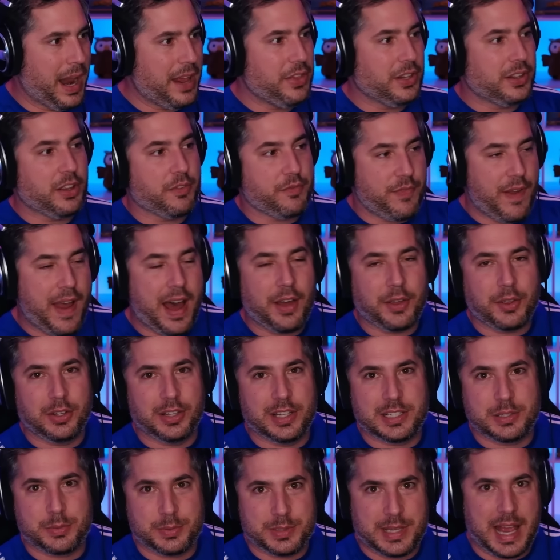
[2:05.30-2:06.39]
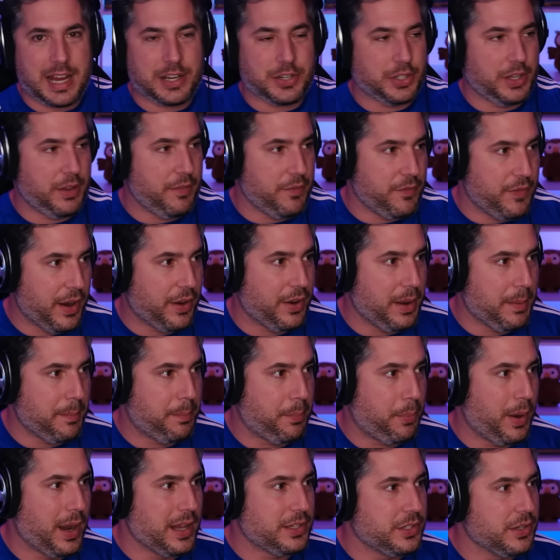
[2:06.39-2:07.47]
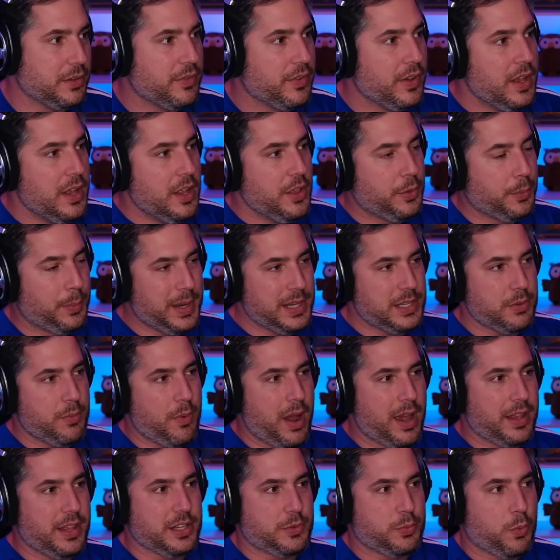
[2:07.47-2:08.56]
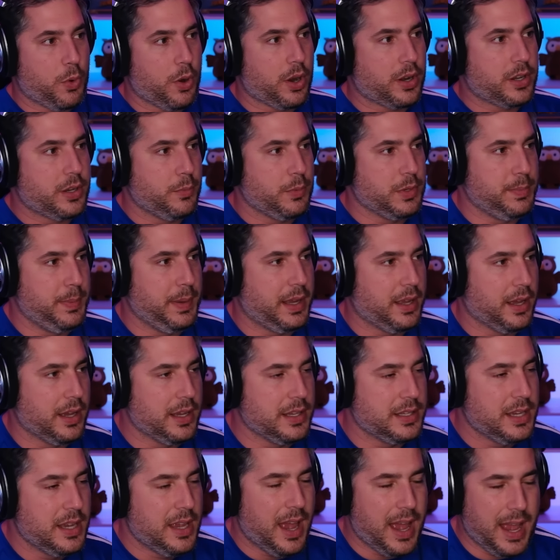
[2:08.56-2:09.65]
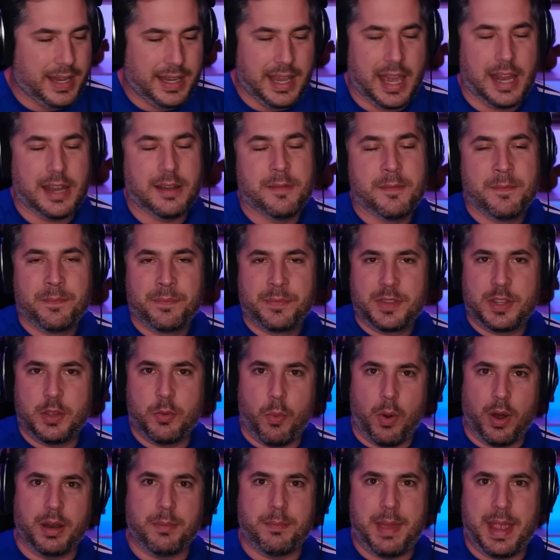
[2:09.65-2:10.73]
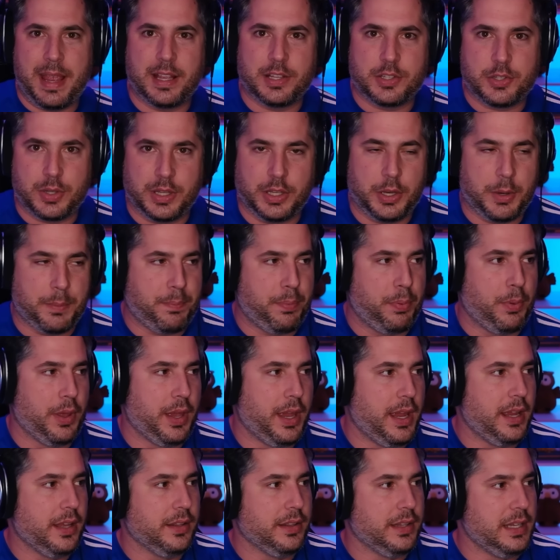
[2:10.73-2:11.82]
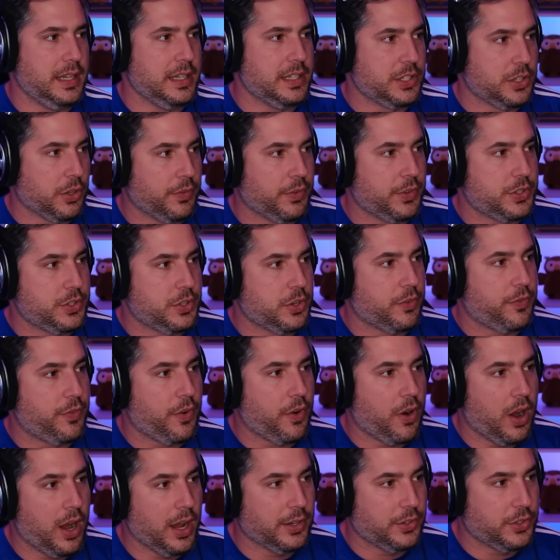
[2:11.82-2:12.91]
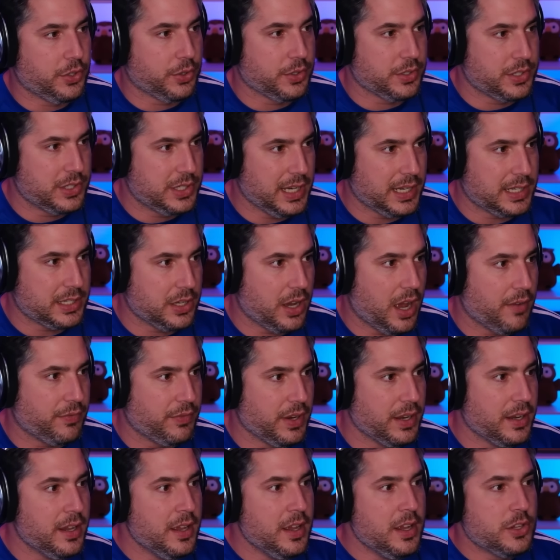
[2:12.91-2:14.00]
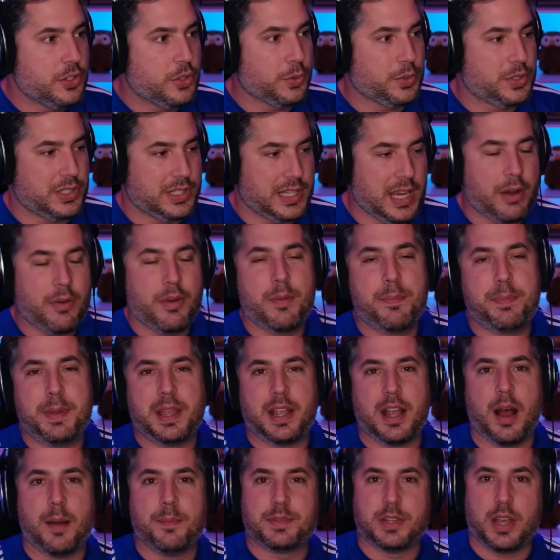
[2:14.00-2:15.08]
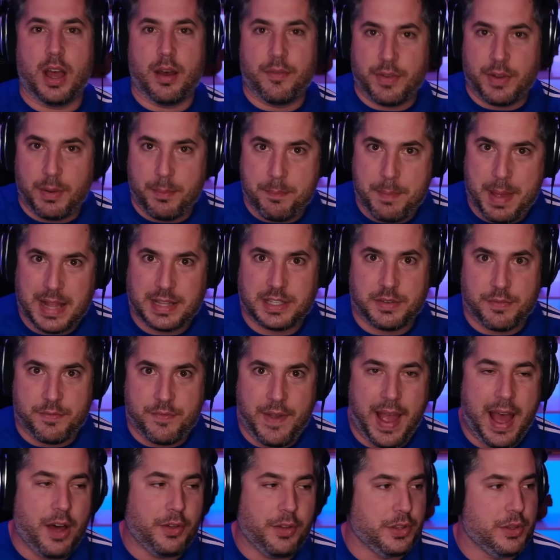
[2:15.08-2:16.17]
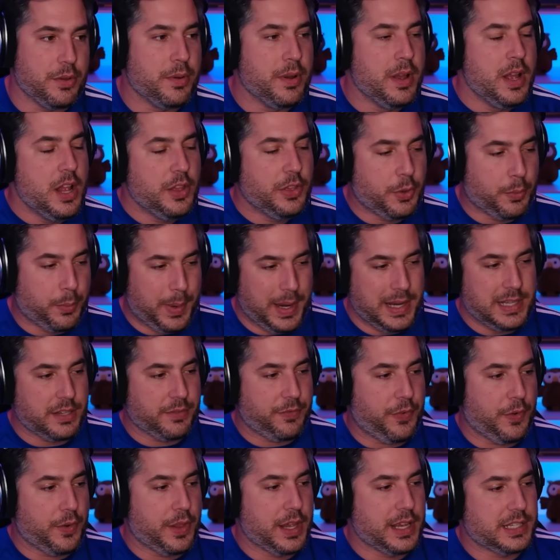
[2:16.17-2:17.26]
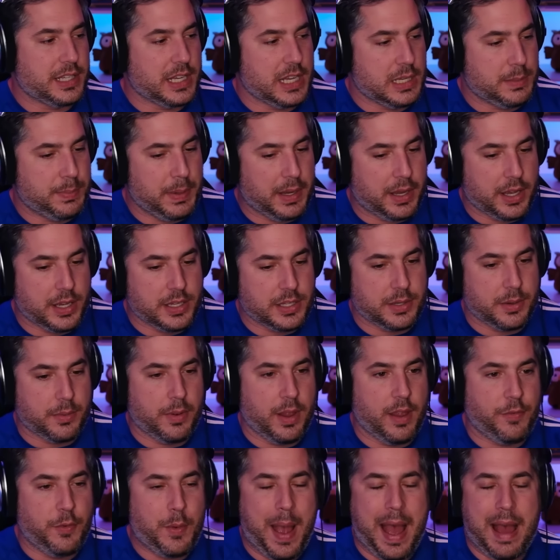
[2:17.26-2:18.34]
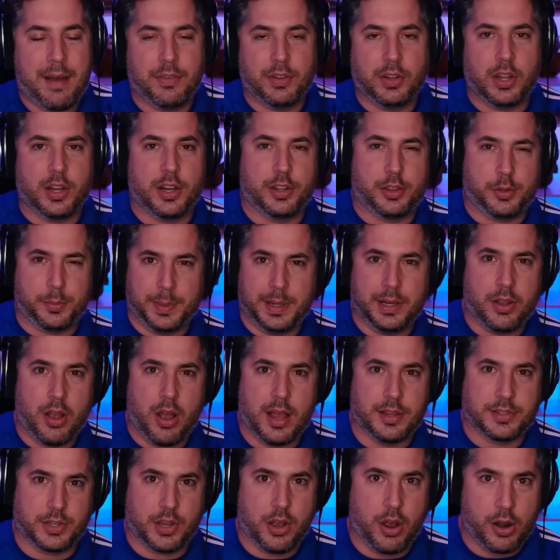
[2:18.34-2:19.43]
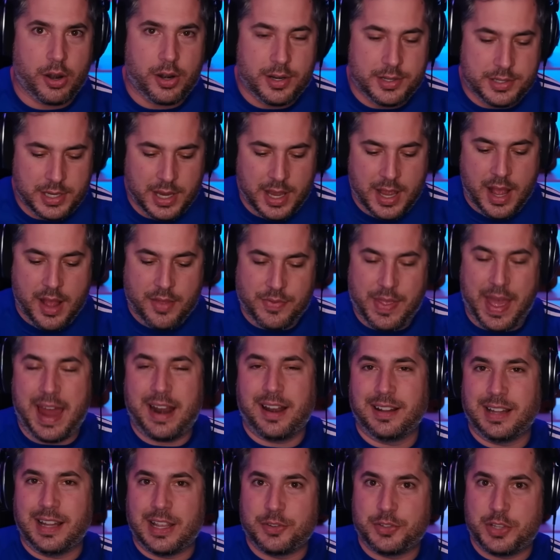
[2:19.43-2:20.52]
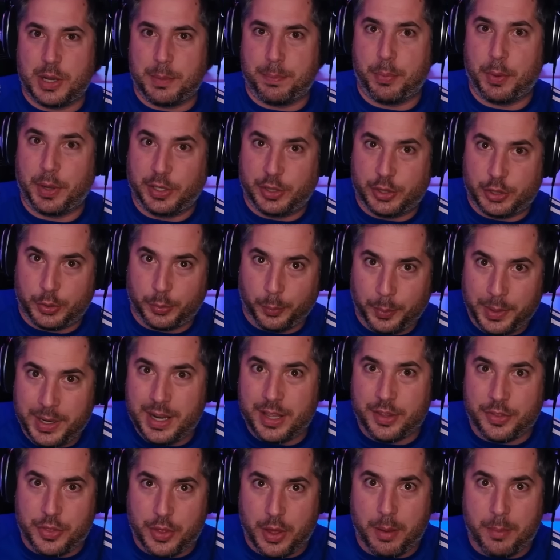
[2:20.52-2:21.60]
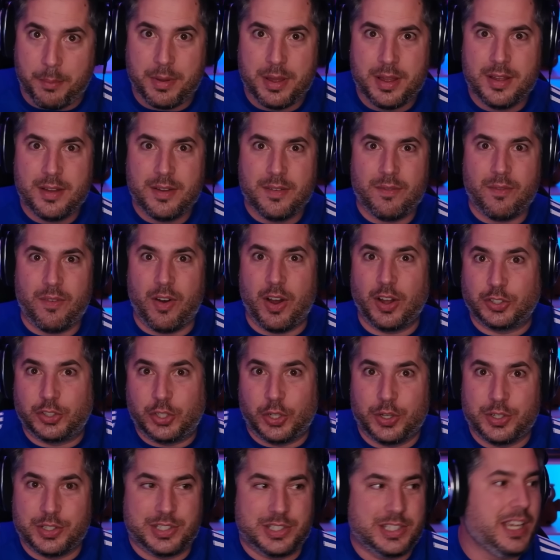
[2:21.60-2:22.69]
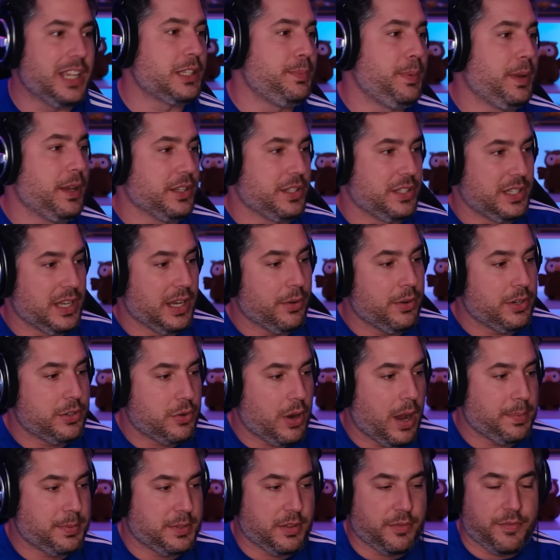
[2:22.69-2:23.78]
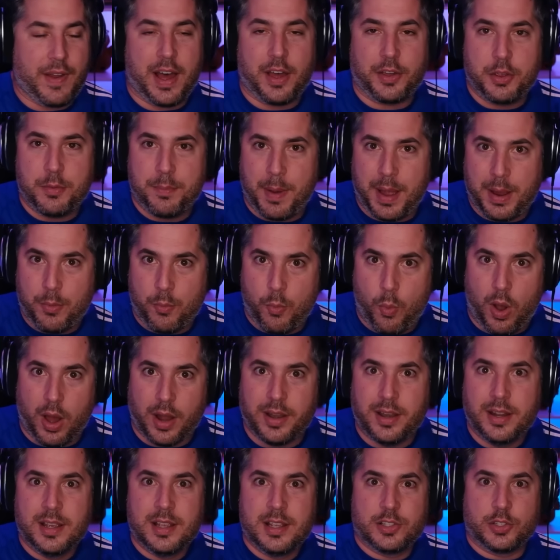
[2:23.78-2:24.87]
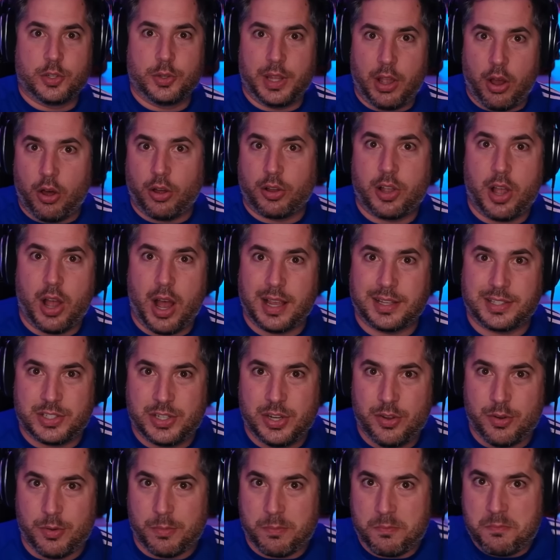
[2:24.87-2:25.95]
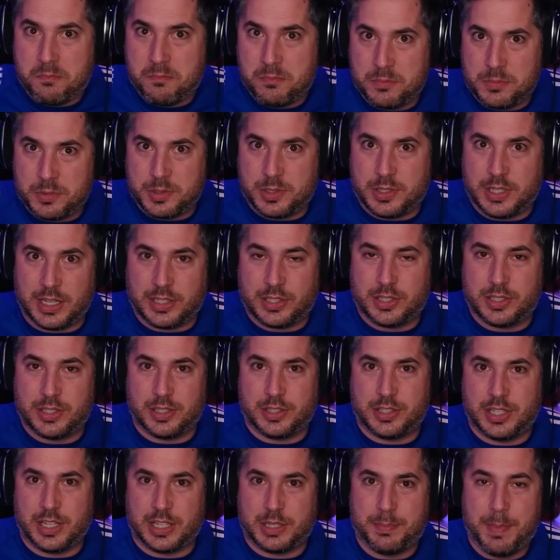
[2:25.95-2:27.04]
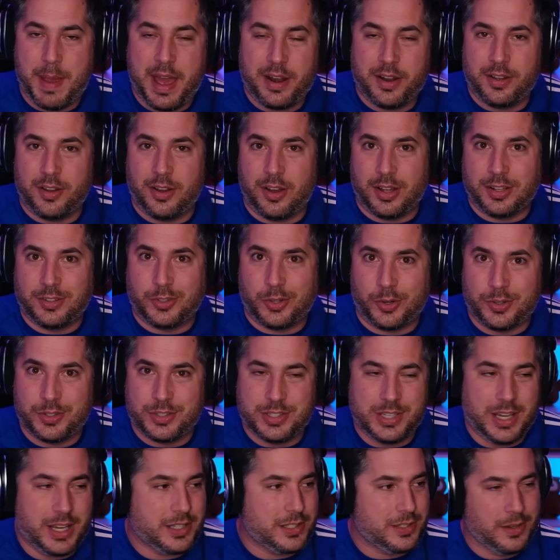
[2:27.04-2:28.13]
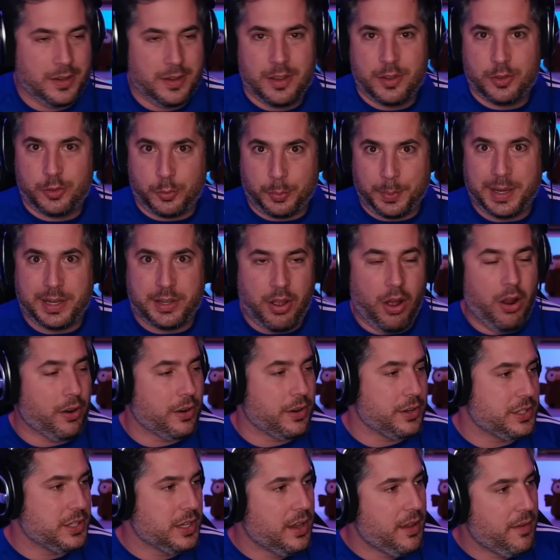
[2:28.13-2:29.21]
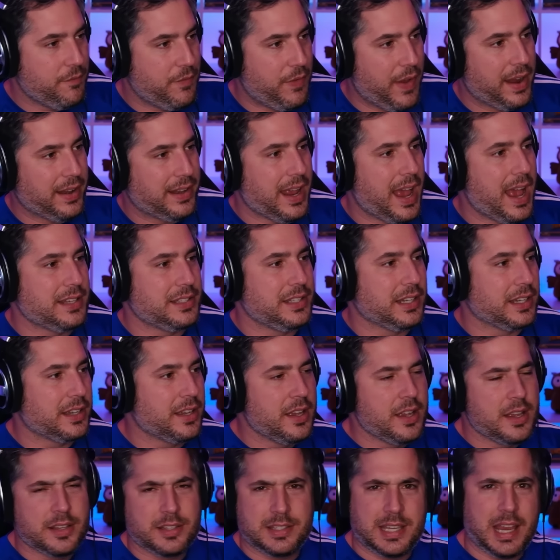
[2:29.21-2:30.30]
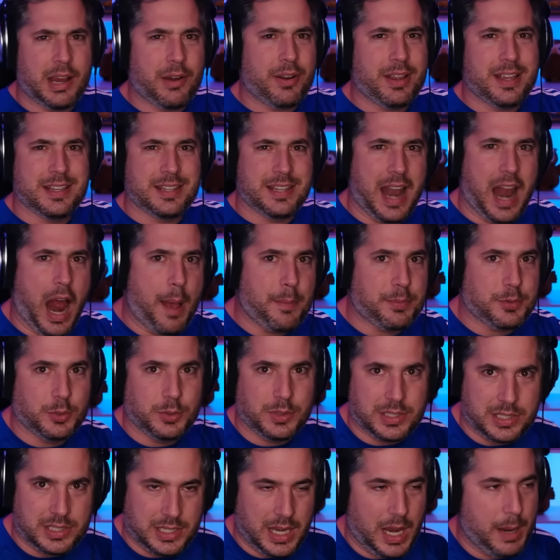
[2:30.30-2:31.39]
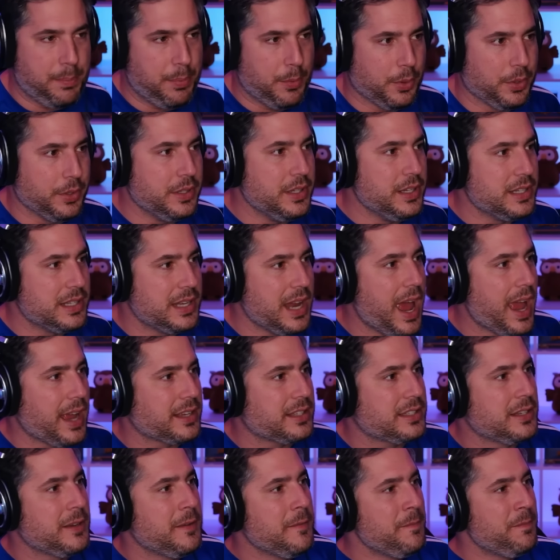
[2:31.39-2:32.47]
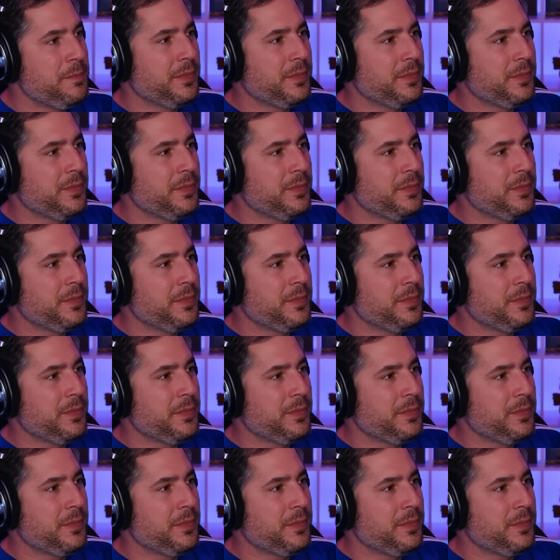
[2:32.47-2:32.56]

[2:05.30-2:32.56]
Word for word: I thought the value list was actually very impressive. The reason why this worked was because, again, you want to make it so that you're playing the Silver Surfer on turn 6 often. So Sera becomes of an immense value. The reason for this is because if you have a lot of 3 cost cards, that allows you to play 3 of them on turn 6 because Sera drops the value by 1, so they all cost 2. 6 6 mana on turn 6 three cards. Fantastic. Sera is an absolute staple in these decks.